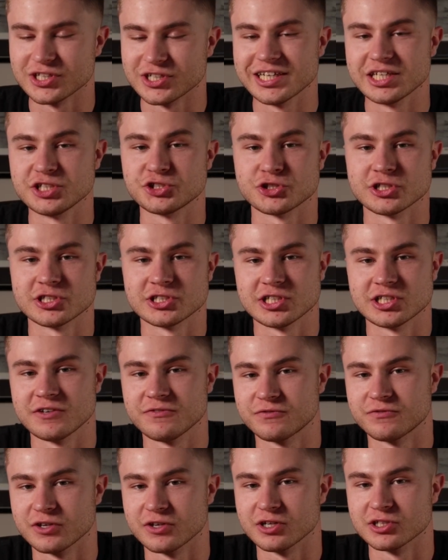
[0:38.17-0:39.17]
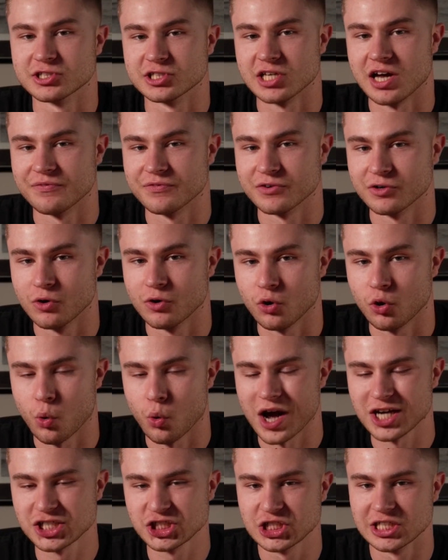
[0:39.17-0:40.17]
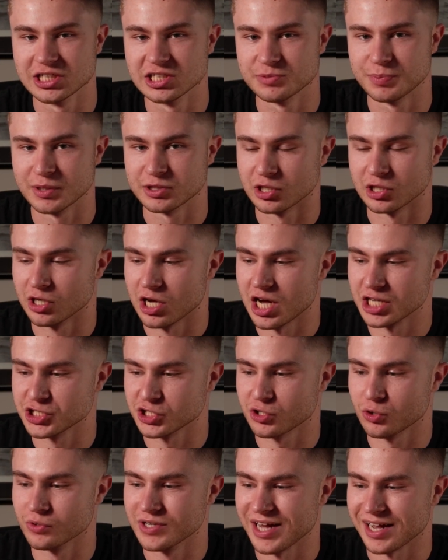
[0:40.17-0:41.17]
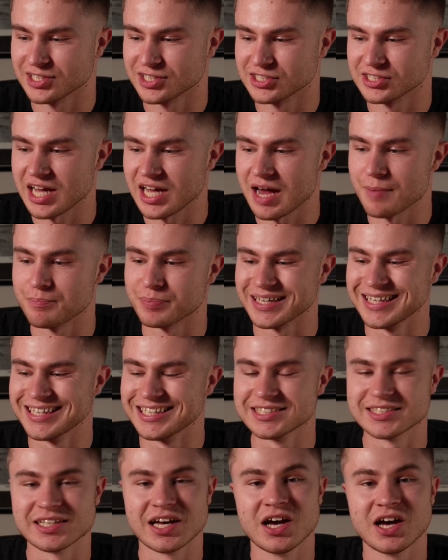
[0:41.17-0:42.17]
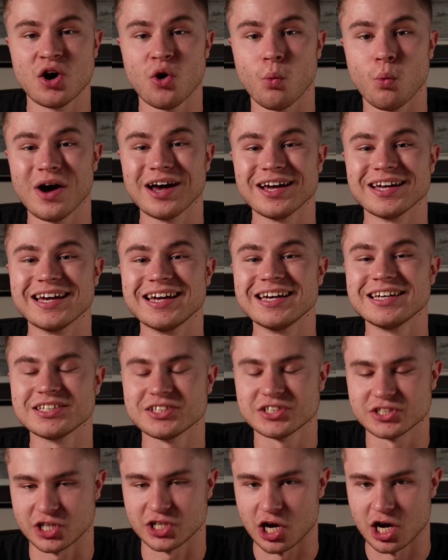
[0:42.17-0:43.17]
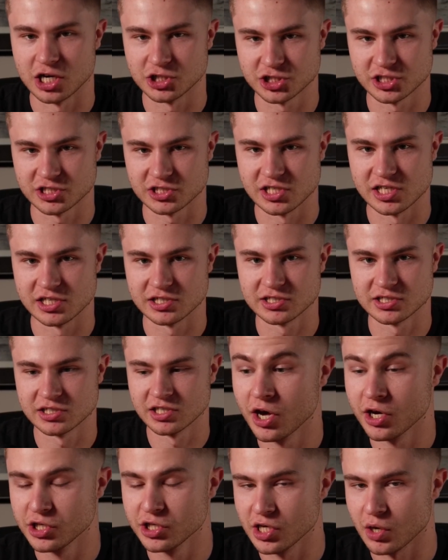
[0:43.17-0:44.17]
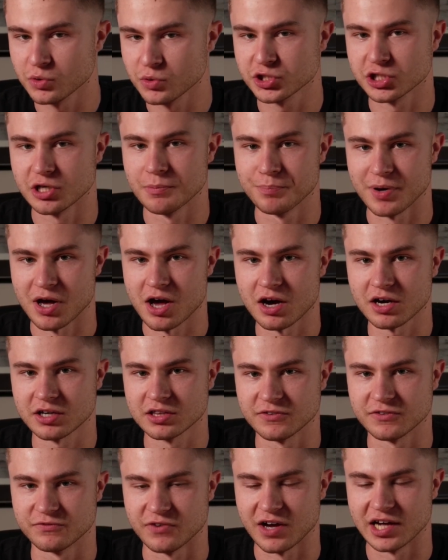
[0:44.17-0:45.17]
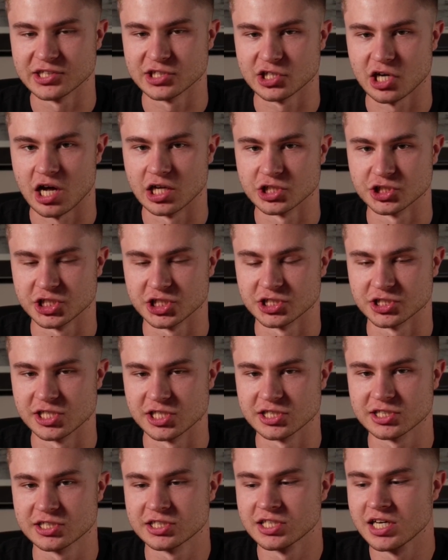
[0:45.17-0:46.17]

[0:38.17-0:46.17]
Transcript: interesting philosophical questions, but the logical next step is what is consciousness? Joscha Bach defines consciousness